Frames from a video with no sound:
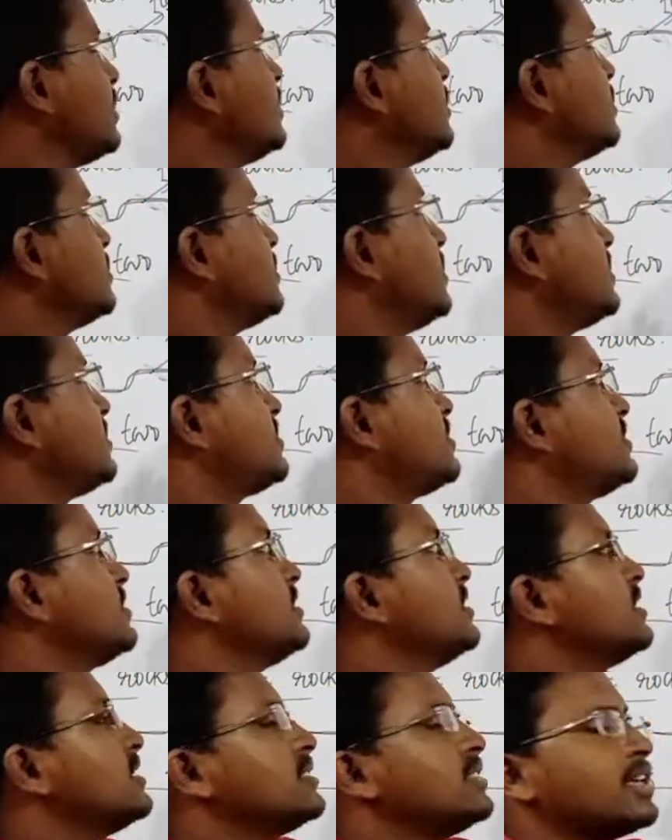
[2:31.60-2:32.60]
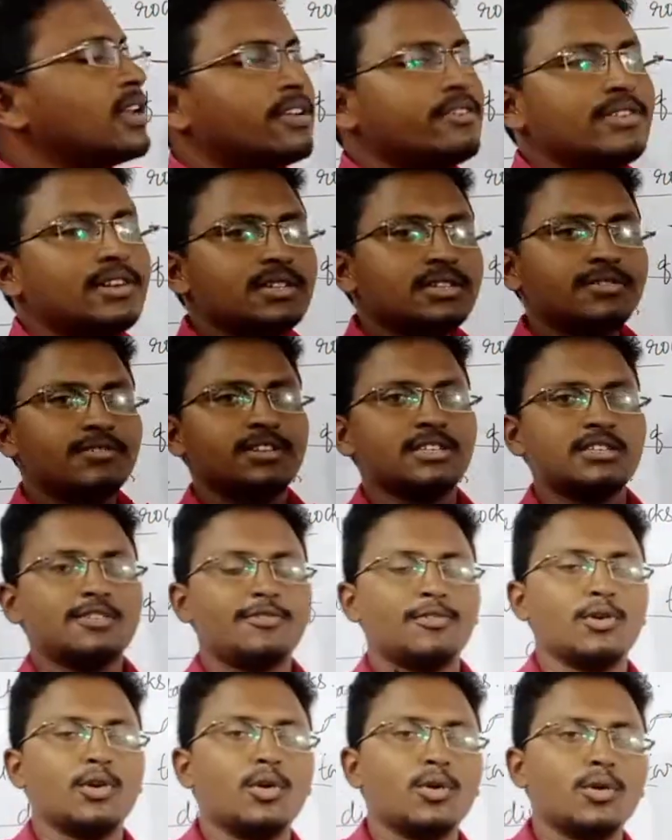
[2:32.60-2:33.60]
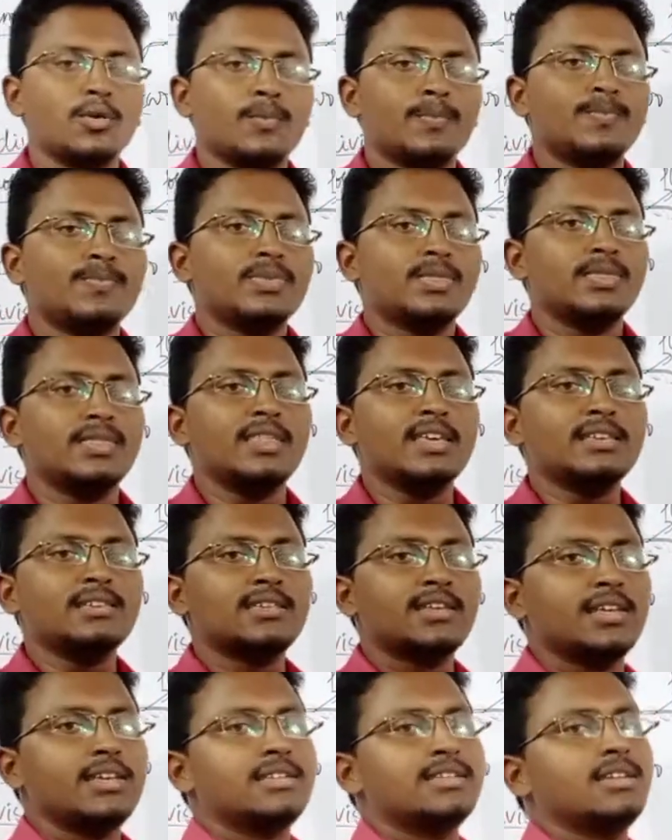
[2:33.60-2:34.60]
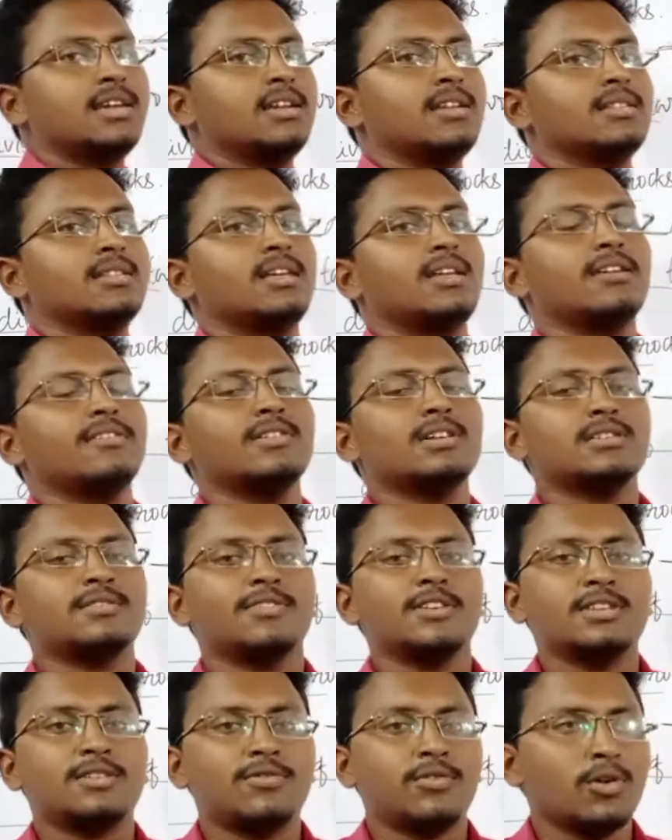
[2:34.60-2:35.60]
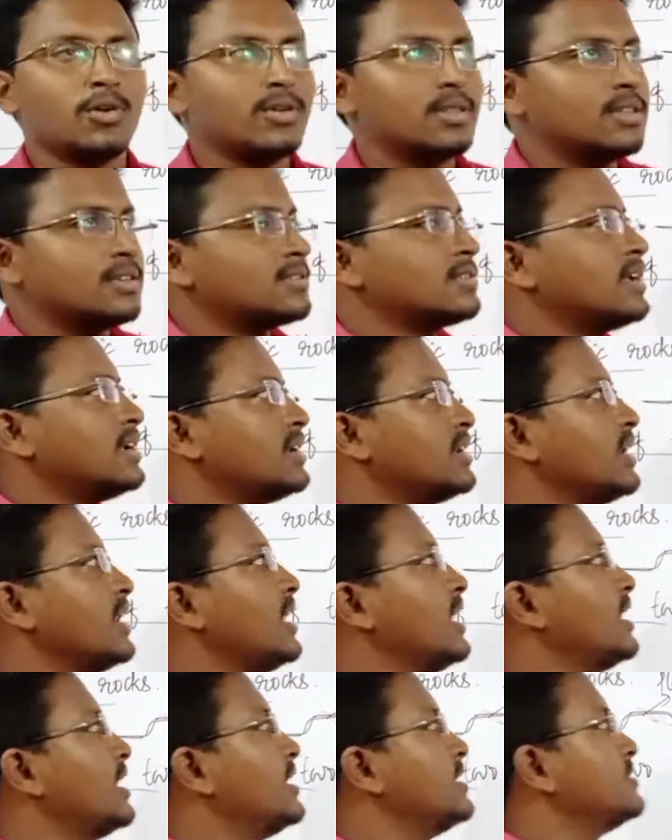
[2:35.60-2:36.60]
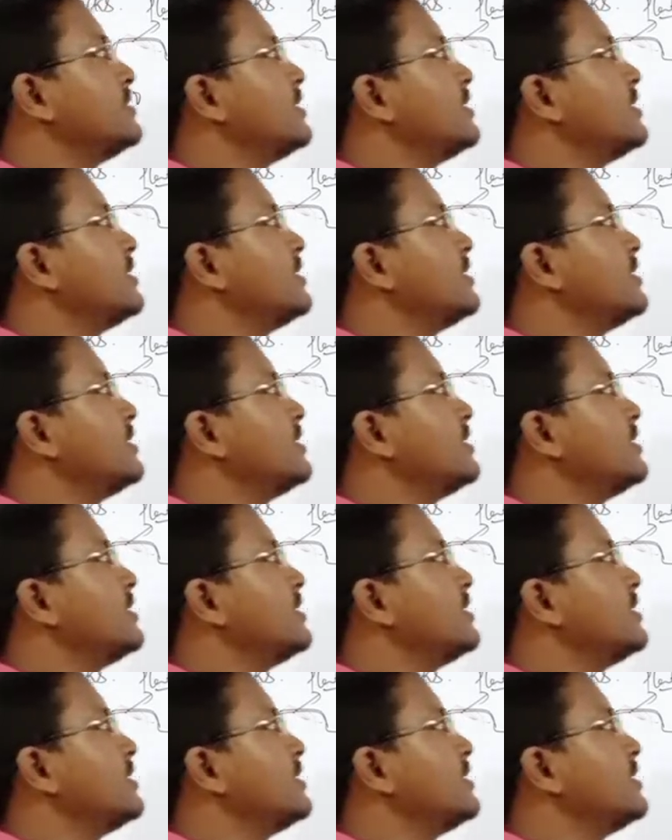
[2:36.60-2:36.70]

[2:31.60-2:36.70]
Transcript: the rivers which flow in this region, the rivers which flow in this Central Highlands are